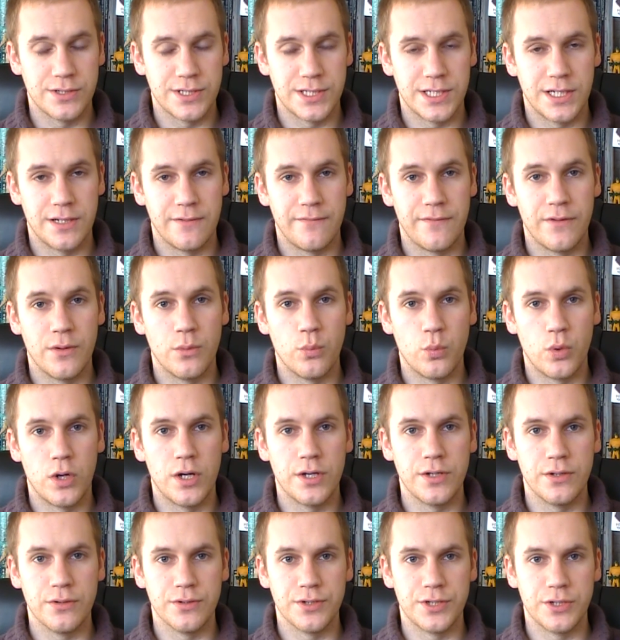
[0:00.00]
yourself that
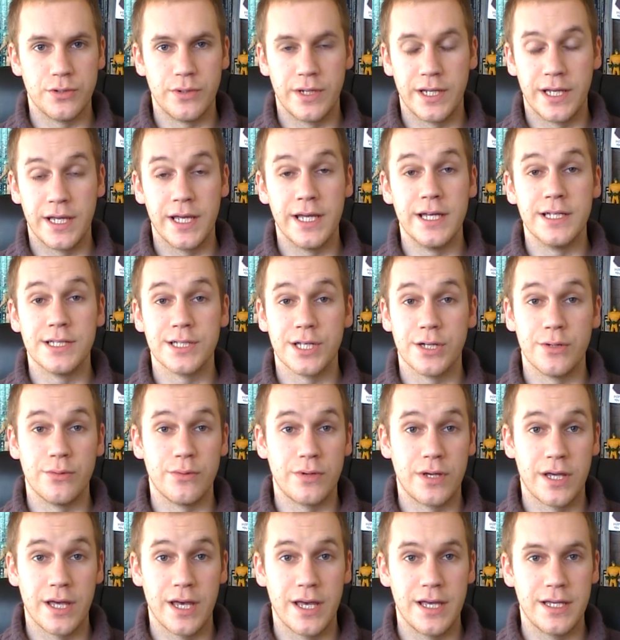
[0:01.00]
what you're doing is
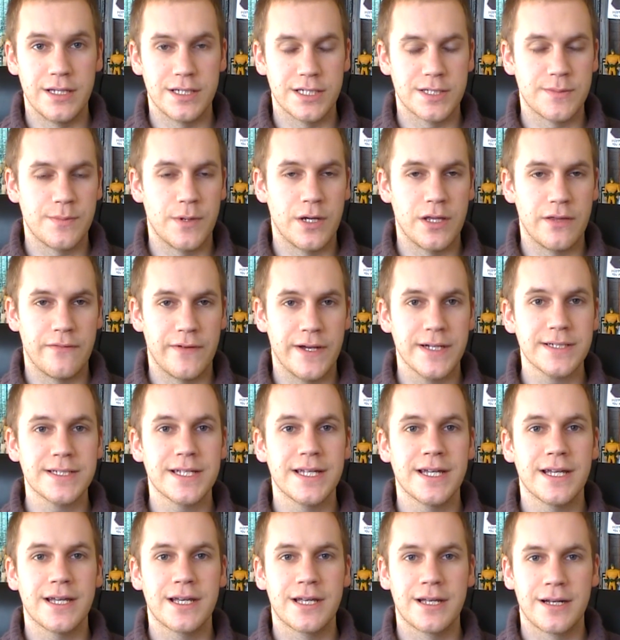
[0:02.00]
okay, despite the fact
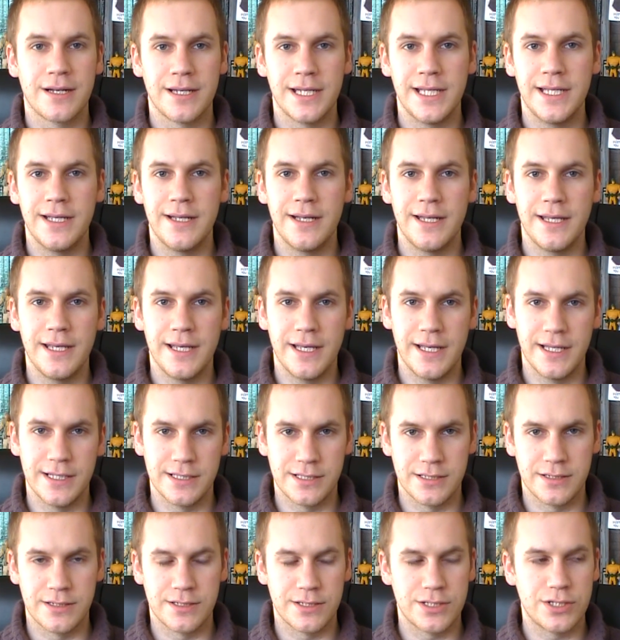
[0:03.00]
it clearly
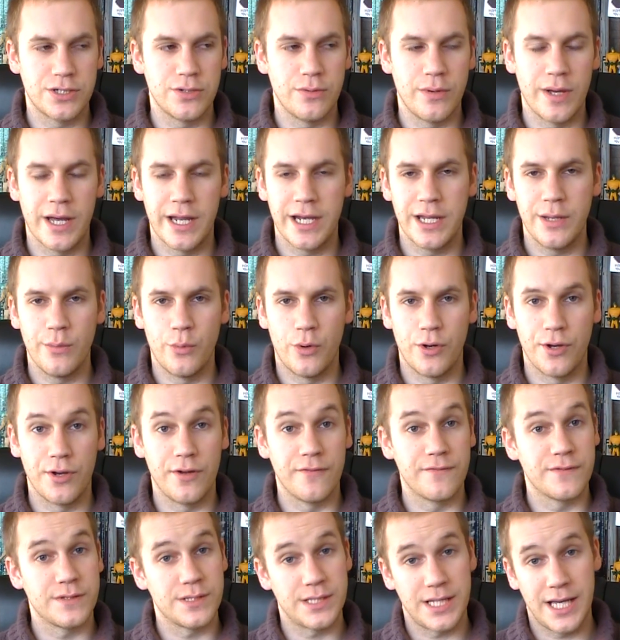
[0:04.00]
isn't to anyone
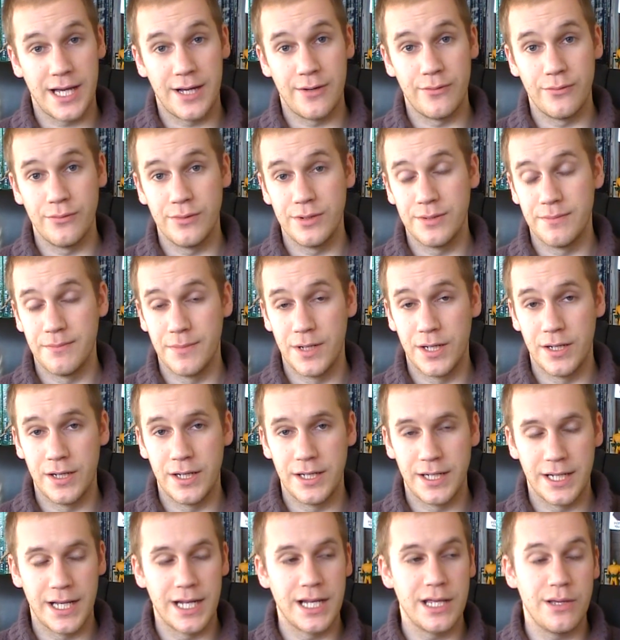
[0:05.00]
of sound
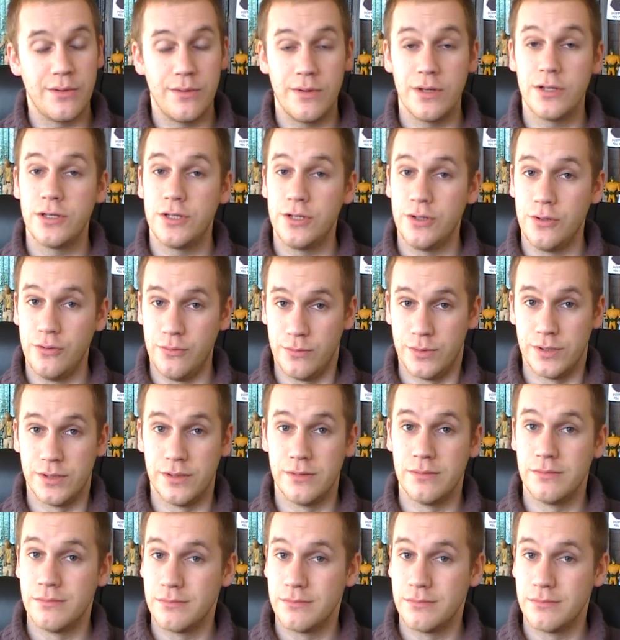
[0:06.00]
mind, any human.